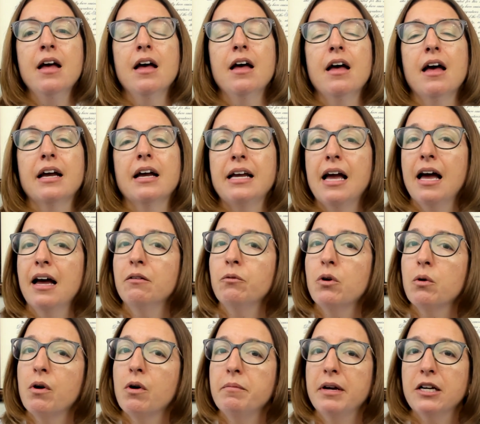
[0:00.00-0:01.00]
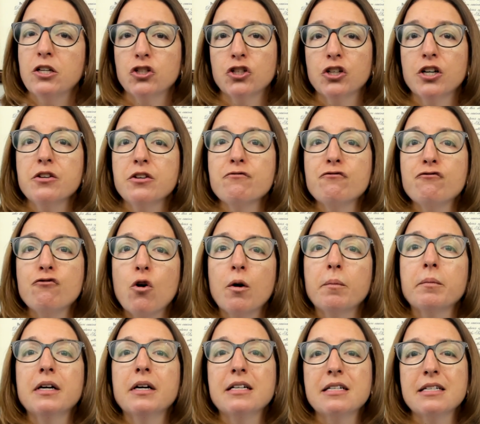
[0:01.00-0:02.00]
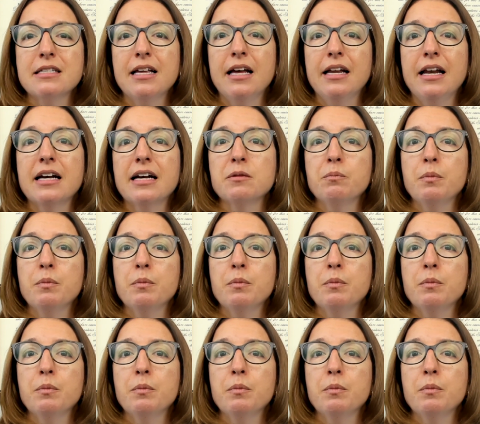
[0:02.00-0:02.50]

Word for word: Again, we want to make sure informed consent has